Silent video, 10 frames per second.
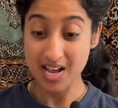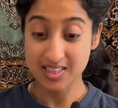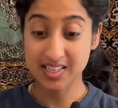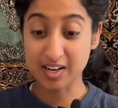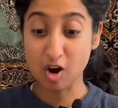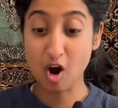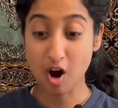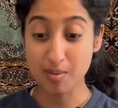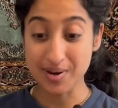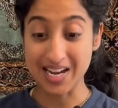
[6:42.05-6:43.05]
that
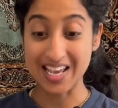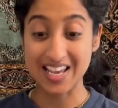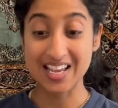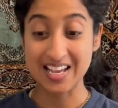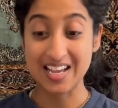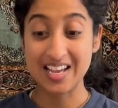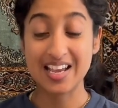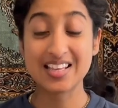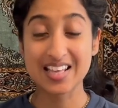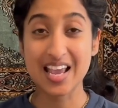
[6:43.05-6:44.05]
Harmony
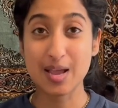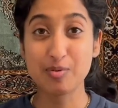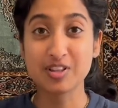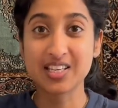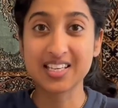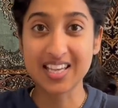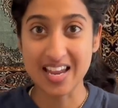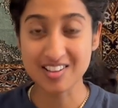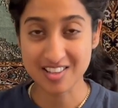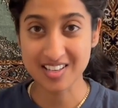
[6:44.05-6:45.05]
is able to get
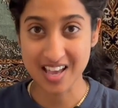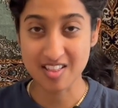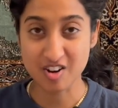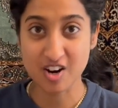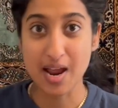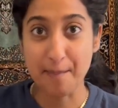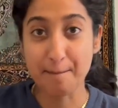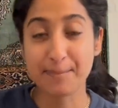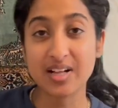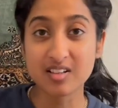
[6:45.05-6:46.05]
it together and
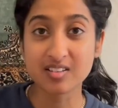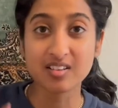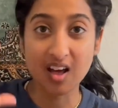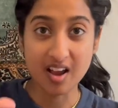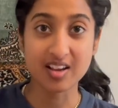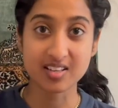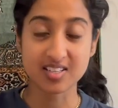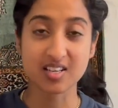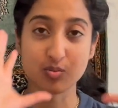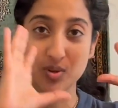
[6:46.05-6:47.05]
build
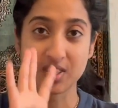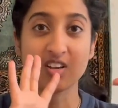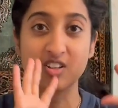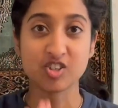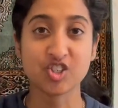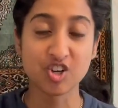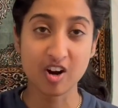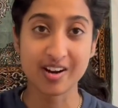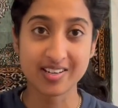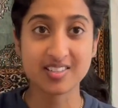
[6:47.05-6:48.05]
alliances with the other
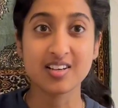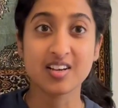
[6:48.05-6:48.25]
shards